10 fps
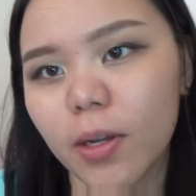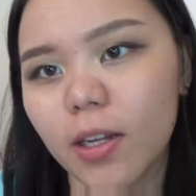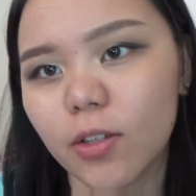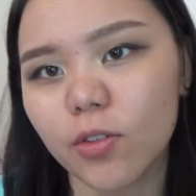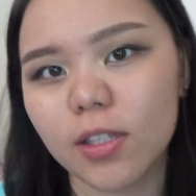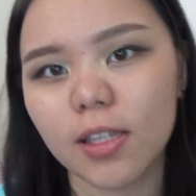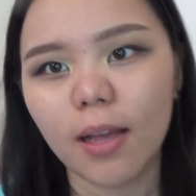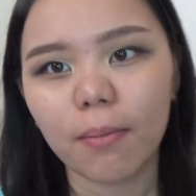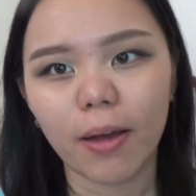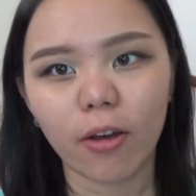gonna use
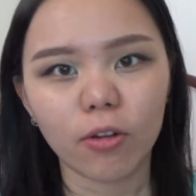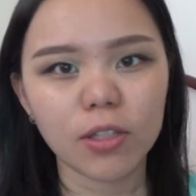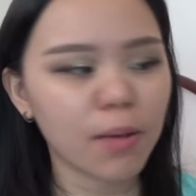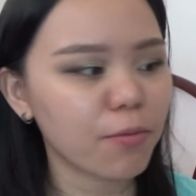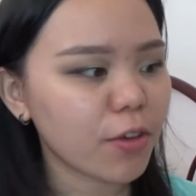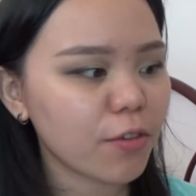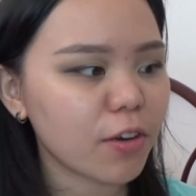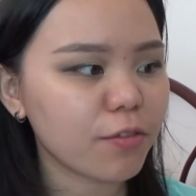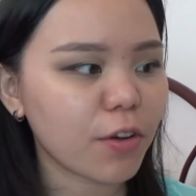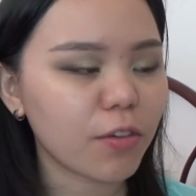my all-time
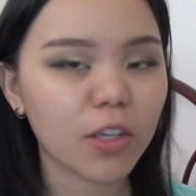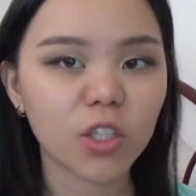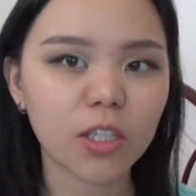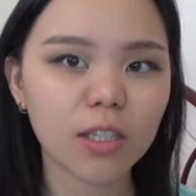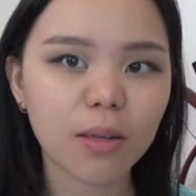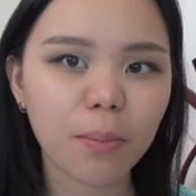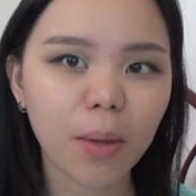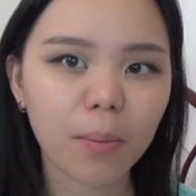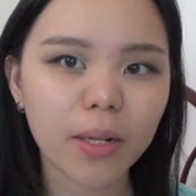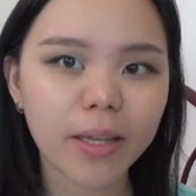favorite foundation, the
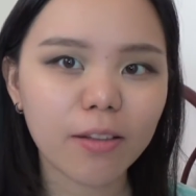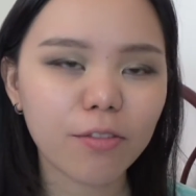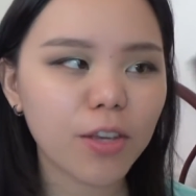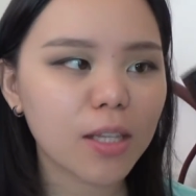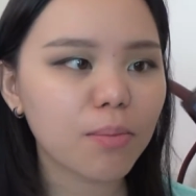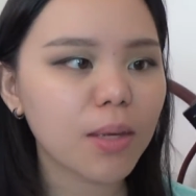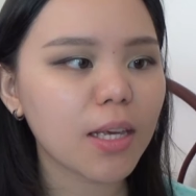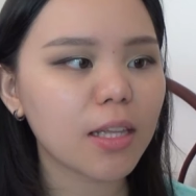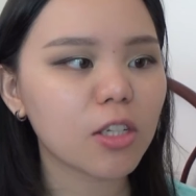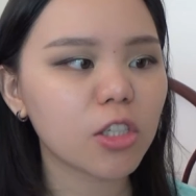Maybelline FiT
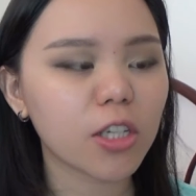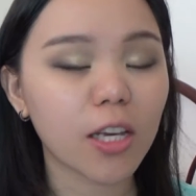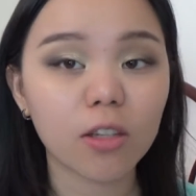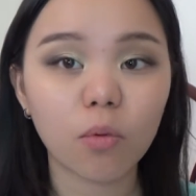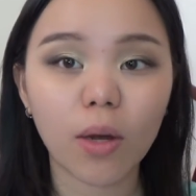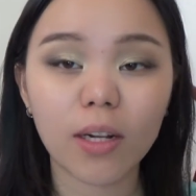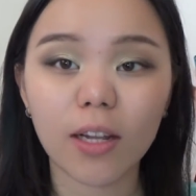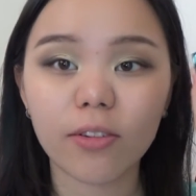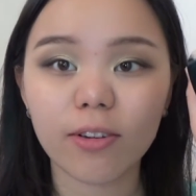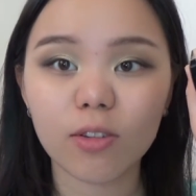Me in the shade
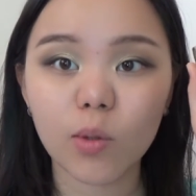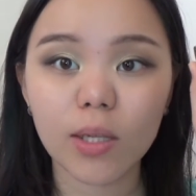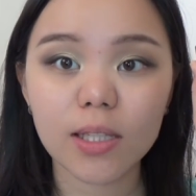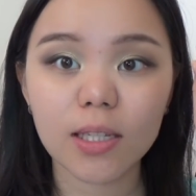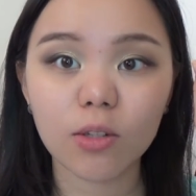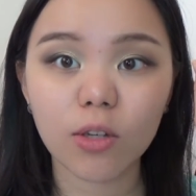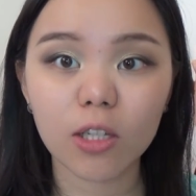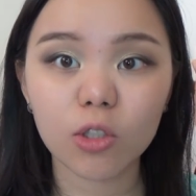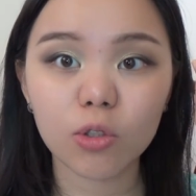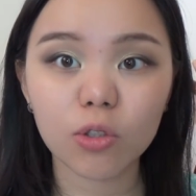120. You
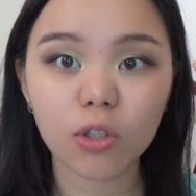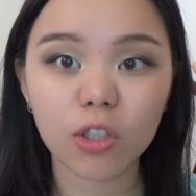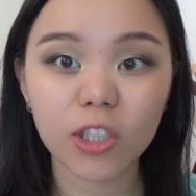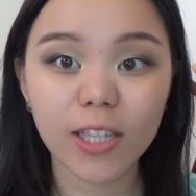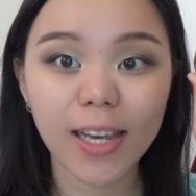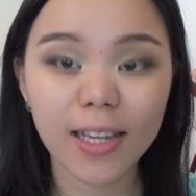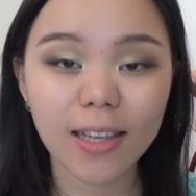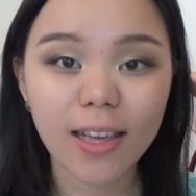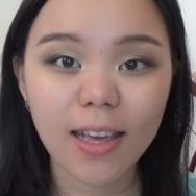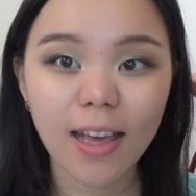can choose your shade
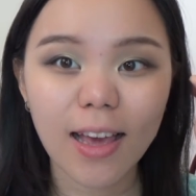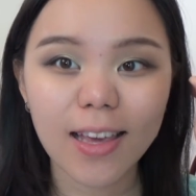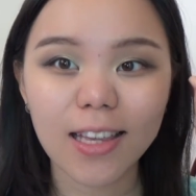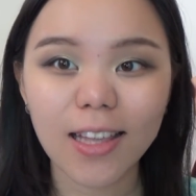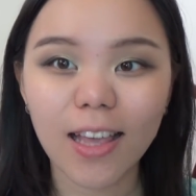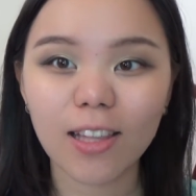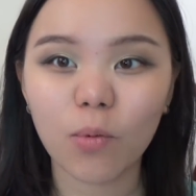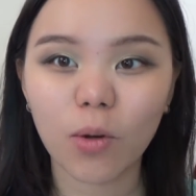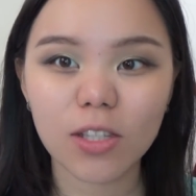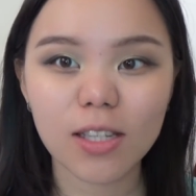in any
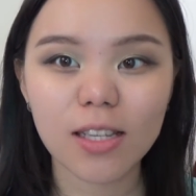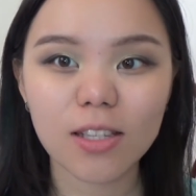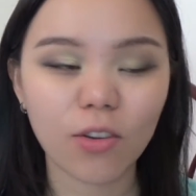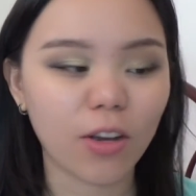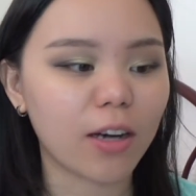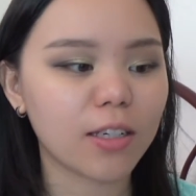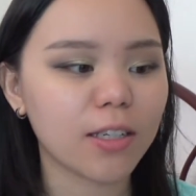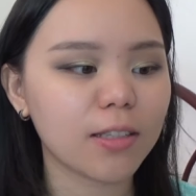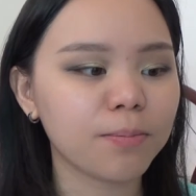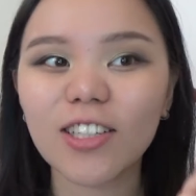Watsons or
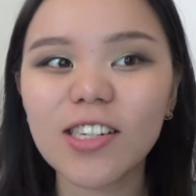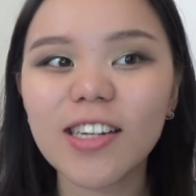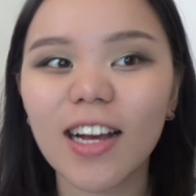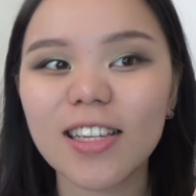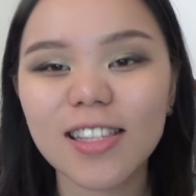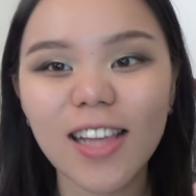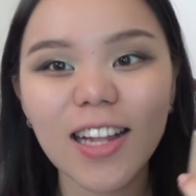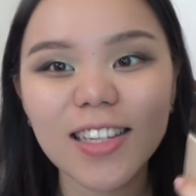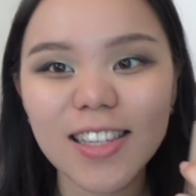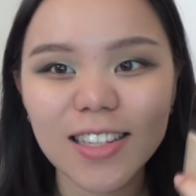Guardian. Actually, there are
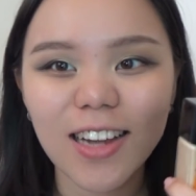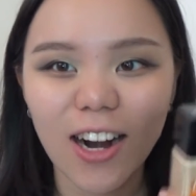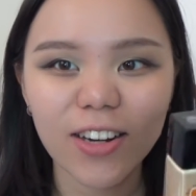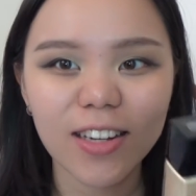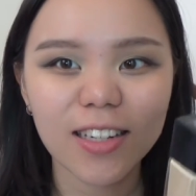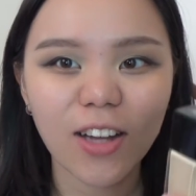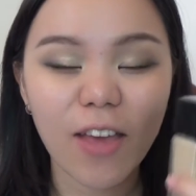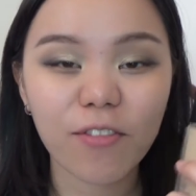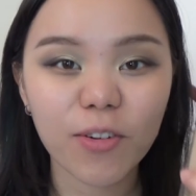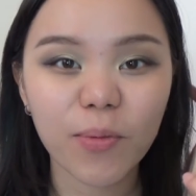sales in Guardian
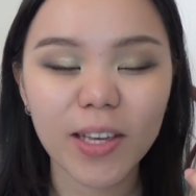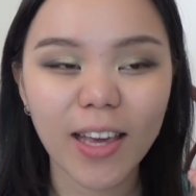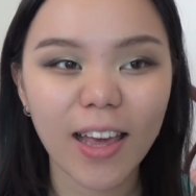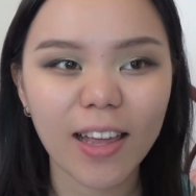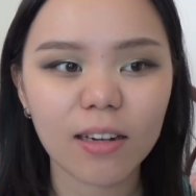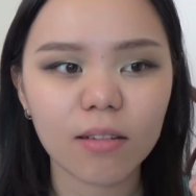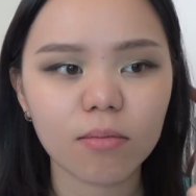every weekend,